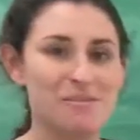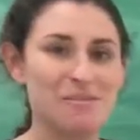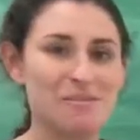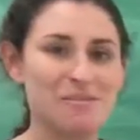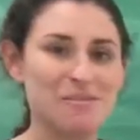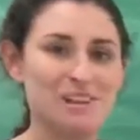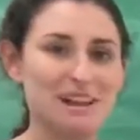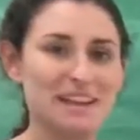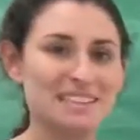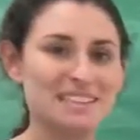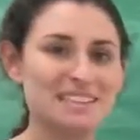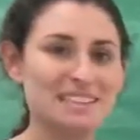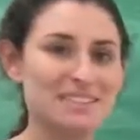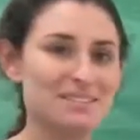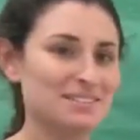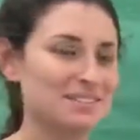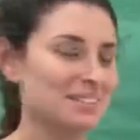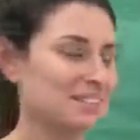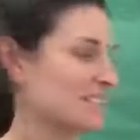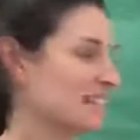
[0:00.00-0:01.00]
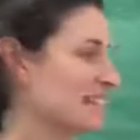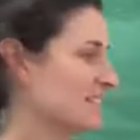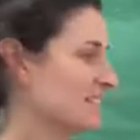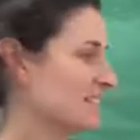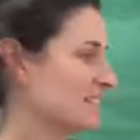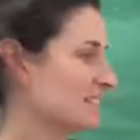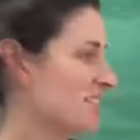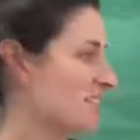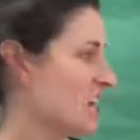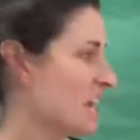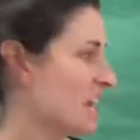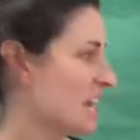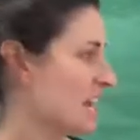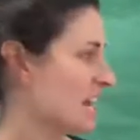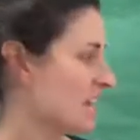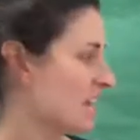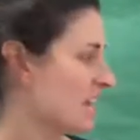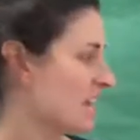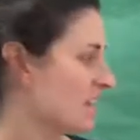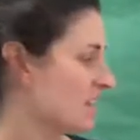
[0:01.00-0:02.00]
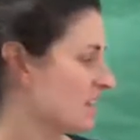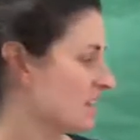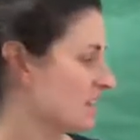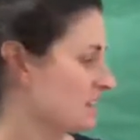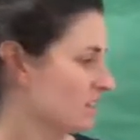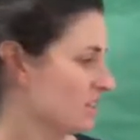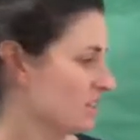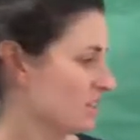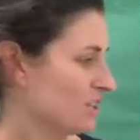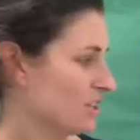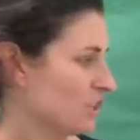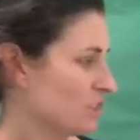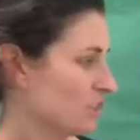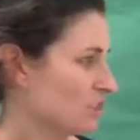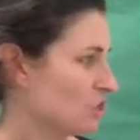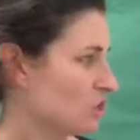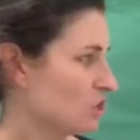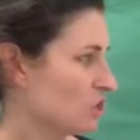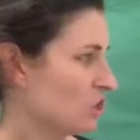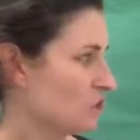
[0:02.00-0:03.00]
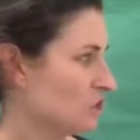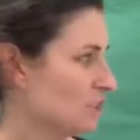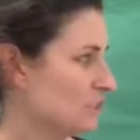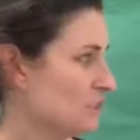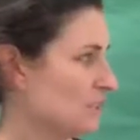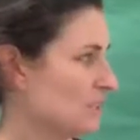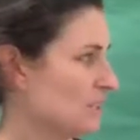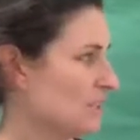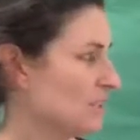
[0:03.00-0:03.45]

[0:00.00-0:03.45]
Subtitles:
rays of sunshine you choose.